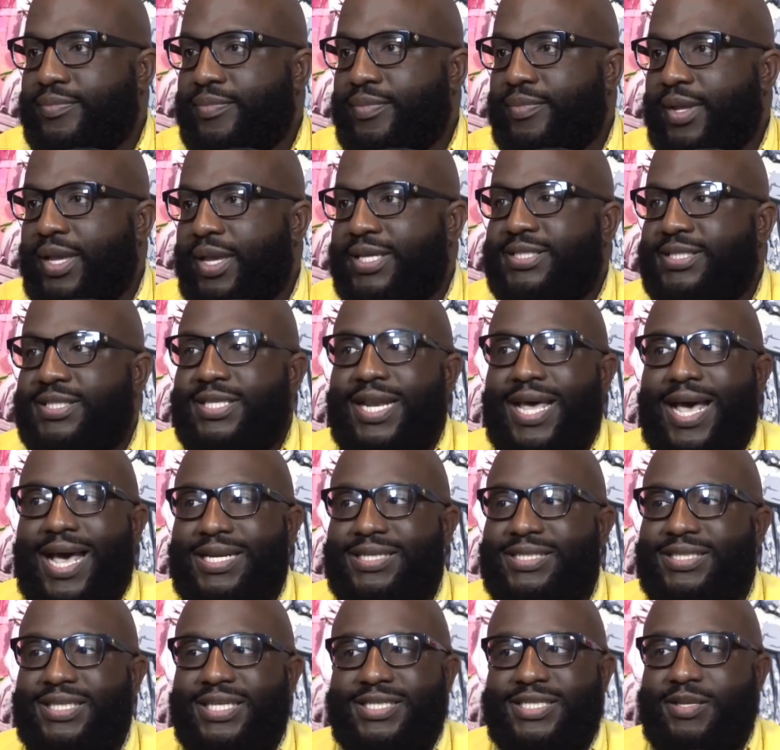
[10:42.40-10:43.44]
It's not
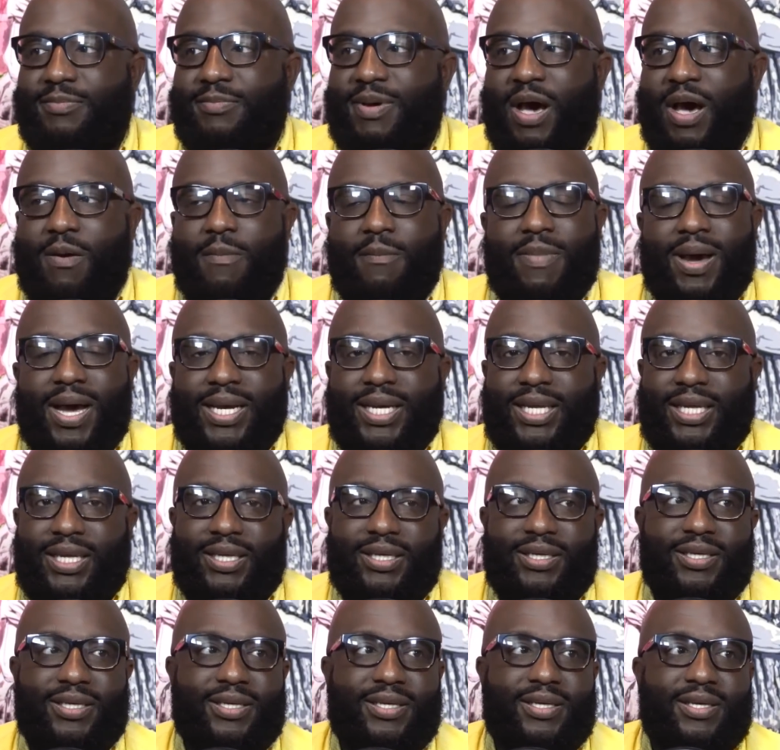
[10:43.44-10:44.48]
just about money.
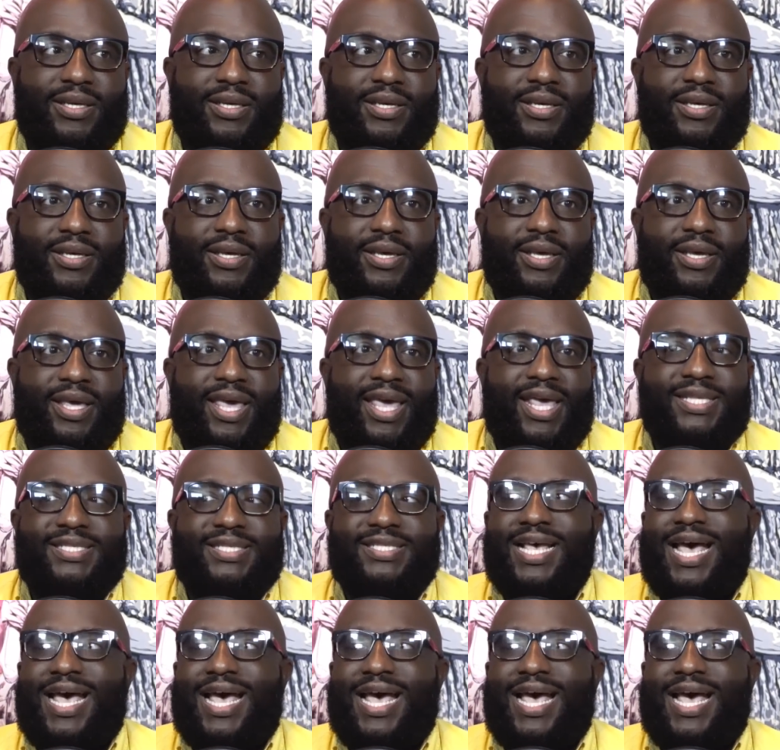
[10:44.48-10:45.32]
It's